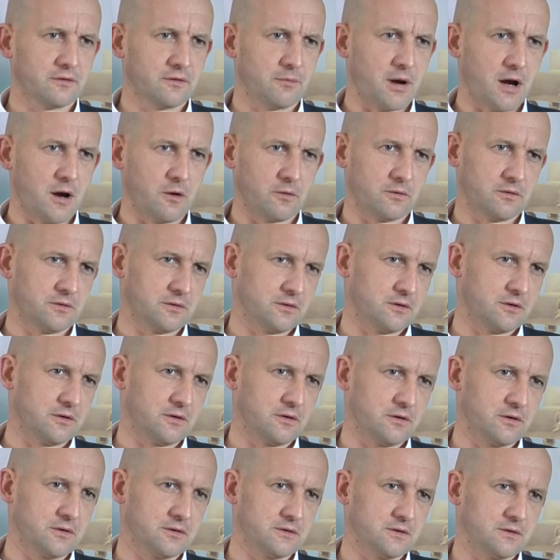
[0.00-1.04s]
about
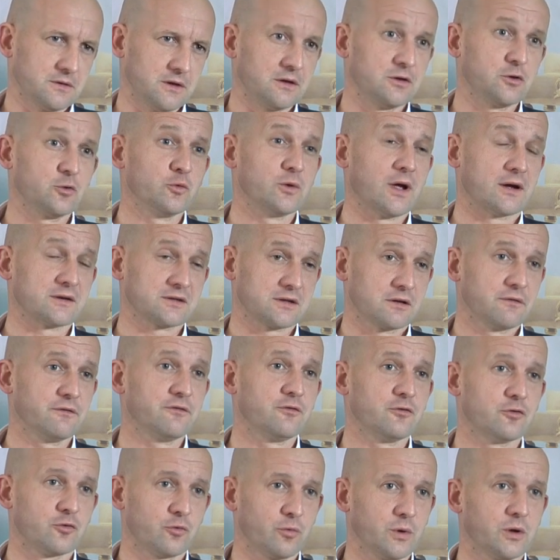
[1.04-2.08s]
in
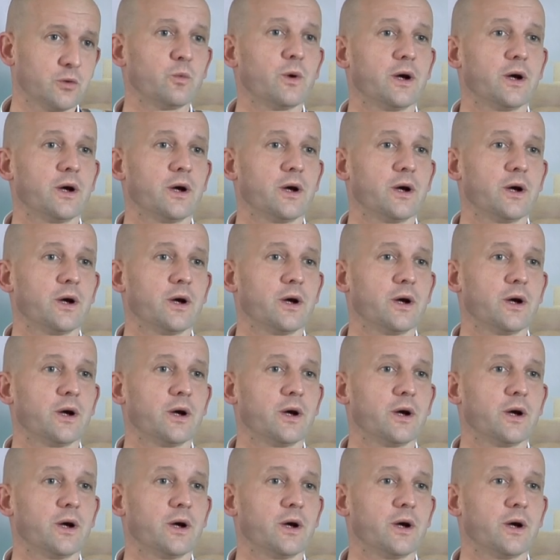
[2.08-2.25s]
2004 with